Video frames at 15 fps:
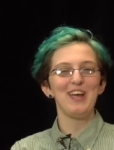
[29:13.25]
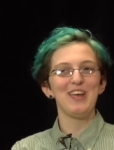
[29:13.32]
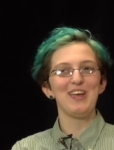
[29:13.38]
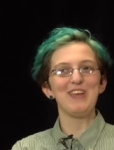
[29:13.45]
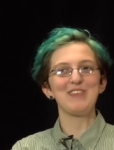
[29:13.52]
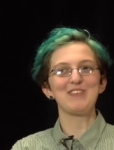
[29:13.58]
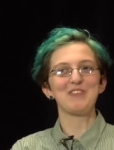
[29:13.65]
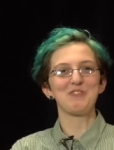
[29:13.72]

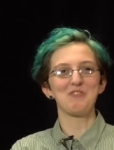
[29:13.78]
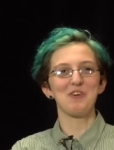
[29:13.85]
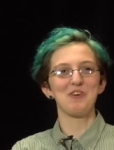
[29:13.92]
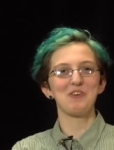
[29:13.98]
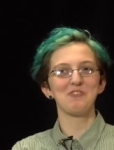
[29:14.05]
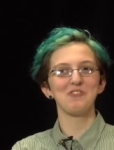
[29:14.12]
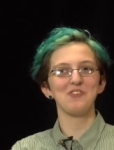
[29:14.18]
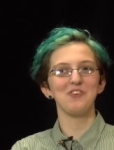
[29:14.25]
he's just
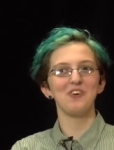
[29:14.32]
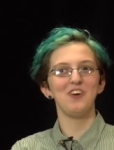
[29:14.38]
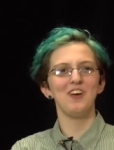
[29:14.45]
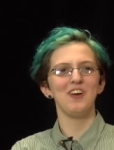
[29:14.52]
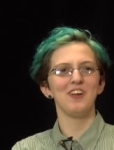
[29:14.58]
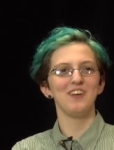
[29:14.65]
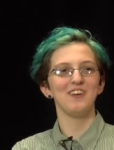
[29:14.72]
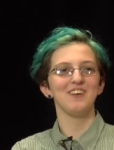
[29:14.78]
wonderful,
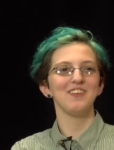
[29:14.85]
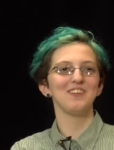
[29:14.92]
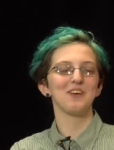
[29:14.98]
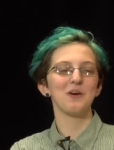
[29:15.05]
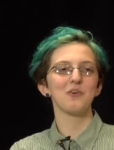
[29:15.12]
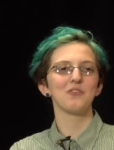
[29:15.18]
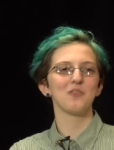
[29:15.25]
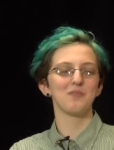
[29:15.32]
and yeah. there
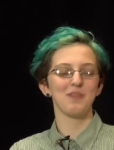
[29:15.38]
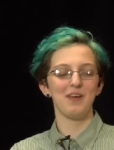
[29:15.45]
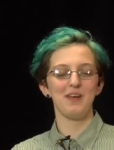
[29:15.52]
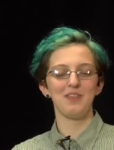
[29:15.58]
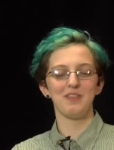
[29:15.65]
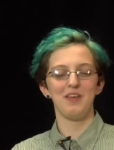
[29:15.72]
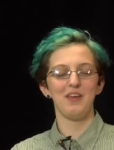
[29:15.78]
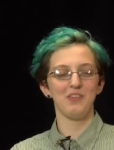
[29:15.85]
are some
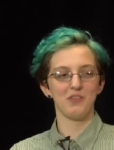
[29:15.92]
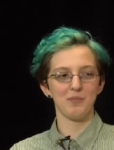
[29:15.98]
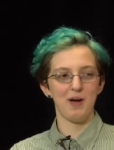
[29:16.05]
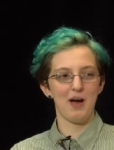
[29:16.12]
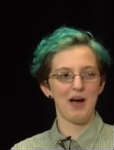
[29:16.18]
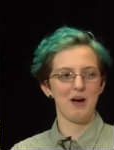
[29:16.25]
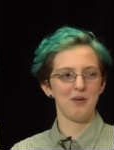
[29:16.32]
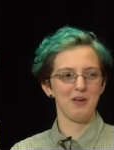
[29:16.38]
like things
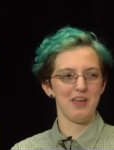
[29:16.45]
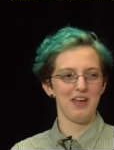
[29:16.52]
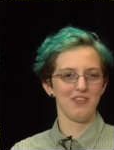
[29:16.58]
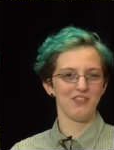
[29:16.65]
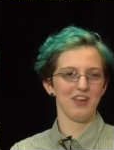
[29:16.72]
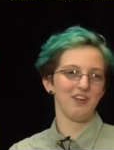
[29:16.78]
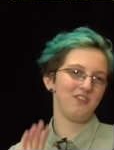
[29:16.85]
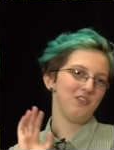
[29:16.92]
about how he has
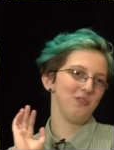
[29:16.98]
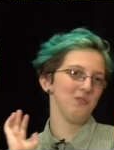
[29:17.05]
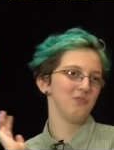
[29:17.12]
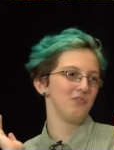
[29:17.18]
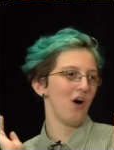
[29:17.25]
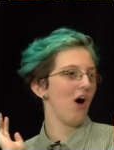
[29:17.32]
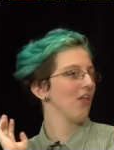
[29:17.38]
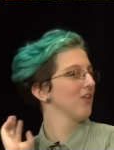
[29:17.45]
like two
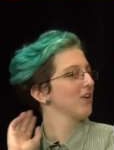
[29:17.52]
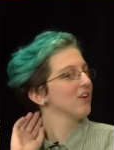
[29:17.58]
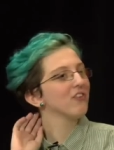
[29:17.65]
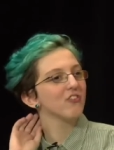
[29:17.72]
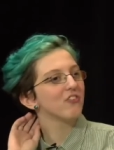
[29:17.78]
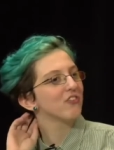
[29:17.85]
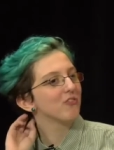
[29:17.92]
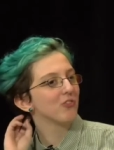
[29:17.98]

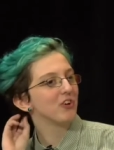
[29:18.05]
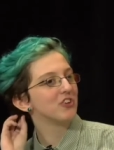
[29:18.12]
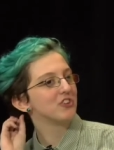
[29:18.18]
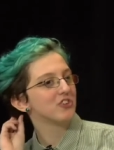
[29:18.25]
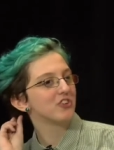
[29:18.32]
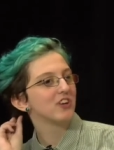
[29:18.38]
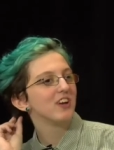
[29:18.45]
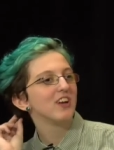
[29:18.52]
fathers,
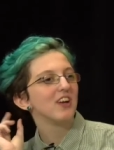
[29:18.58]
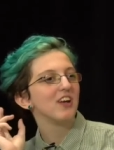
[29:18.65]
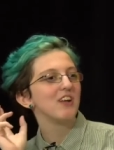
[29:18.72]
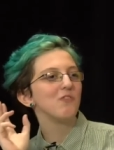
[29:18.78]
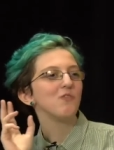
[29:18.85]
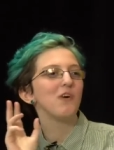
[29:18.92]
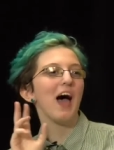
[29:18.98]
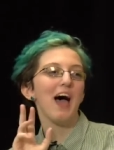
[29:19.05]
which
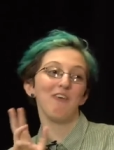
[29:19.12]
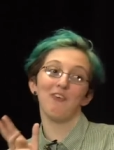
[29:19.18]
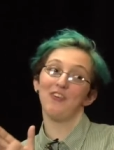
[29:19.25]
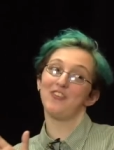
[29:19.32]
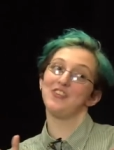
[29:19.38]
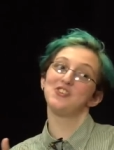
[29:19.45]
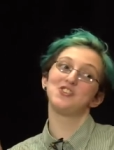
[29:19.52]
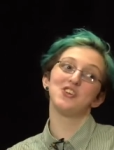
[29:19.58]

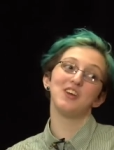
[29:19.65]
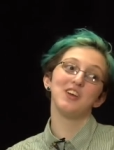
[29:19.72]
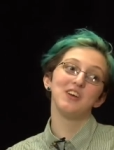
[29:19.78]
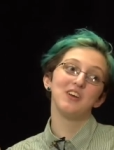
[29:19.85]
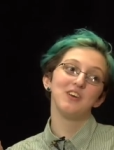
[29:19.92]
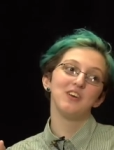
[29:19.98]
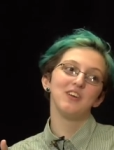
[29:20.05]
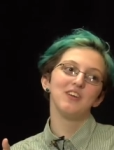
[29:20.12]
wasn't Jesus had
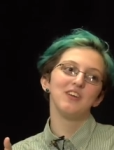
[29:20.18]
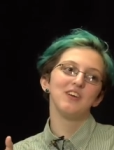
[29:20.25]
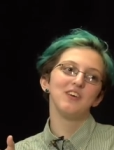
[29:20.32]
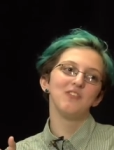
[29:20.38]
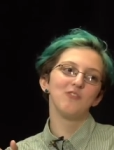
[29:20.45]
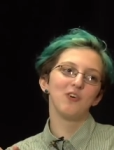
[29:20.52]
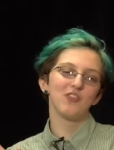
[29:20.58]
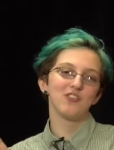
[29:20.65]
two
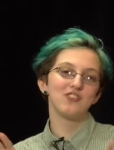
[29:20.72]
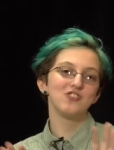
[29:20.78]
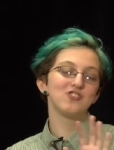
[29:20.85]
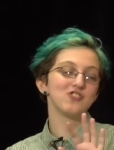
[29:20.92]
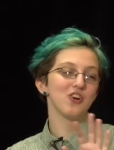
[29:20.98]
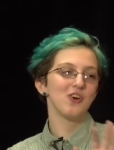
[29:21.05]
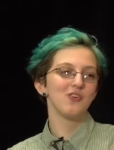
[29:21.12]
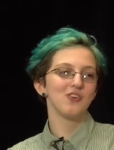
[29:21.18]
dads. Wasn't
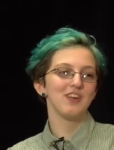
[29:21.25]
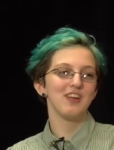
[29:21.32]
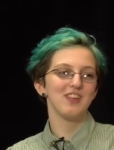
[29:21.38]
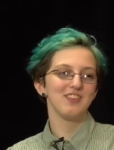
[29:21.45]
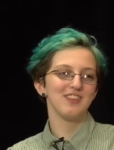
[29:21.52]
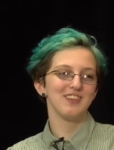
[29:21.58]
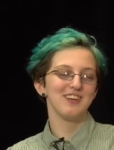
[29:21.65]
shown in the